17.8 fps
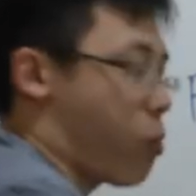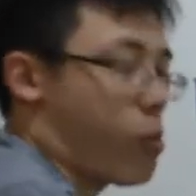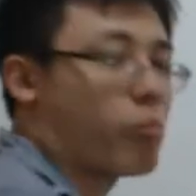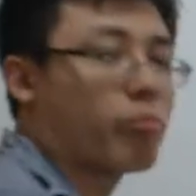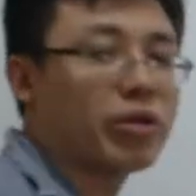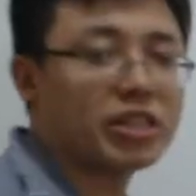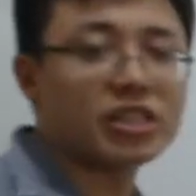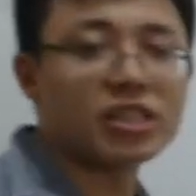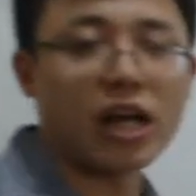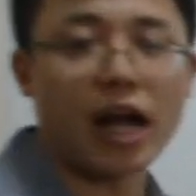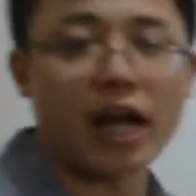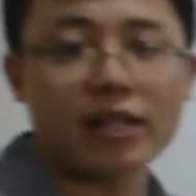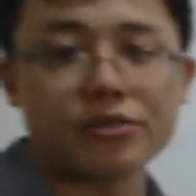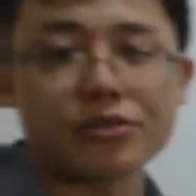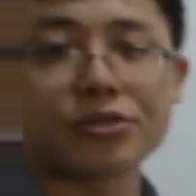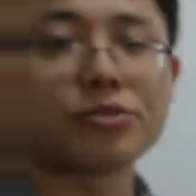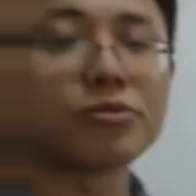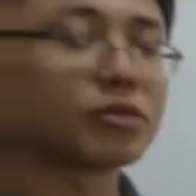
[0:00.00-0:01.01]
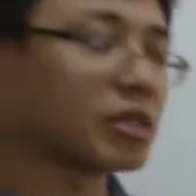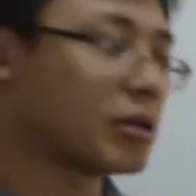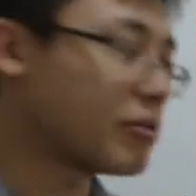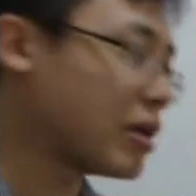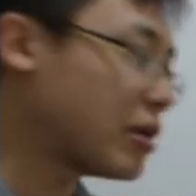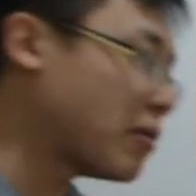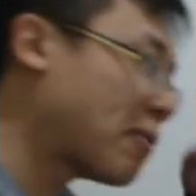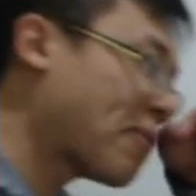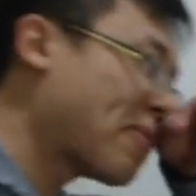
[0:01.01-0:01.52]
Besides, something
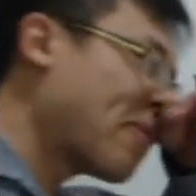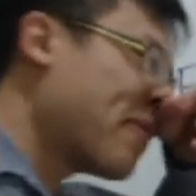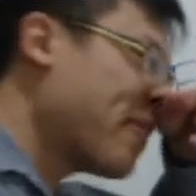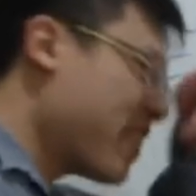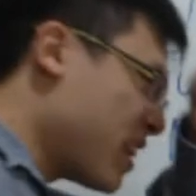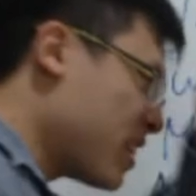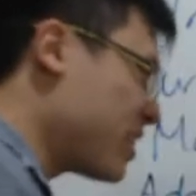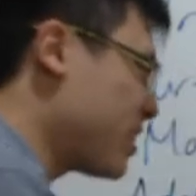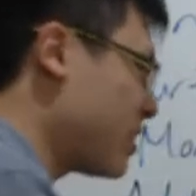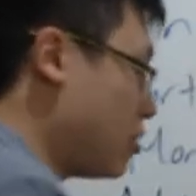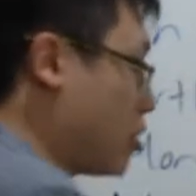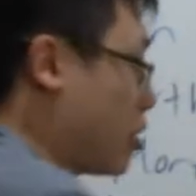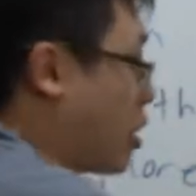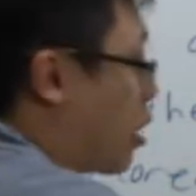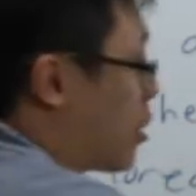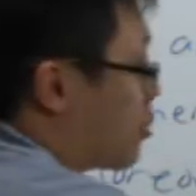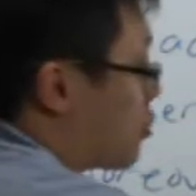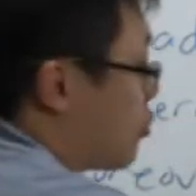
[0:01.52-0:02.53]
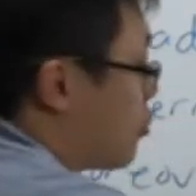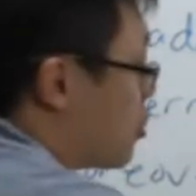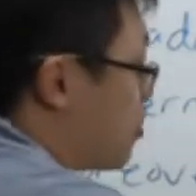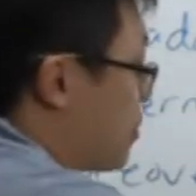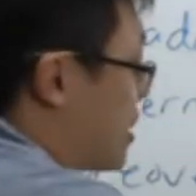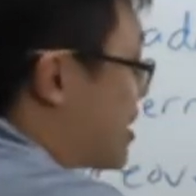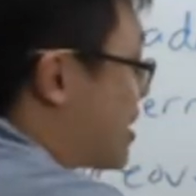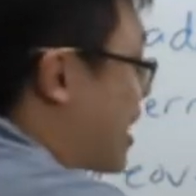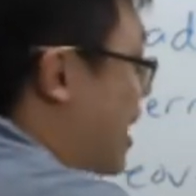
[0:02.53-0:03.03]
you can also use
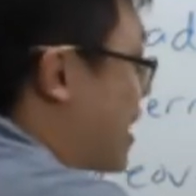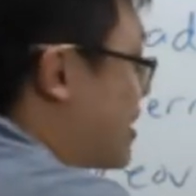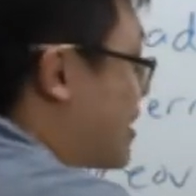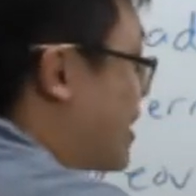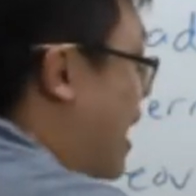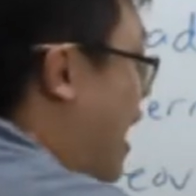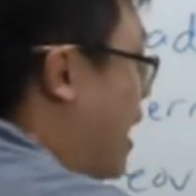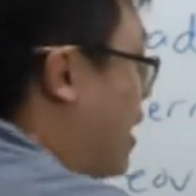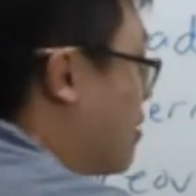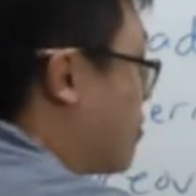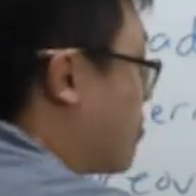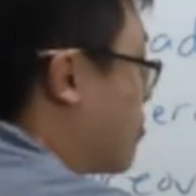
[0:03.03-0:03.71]
besides that.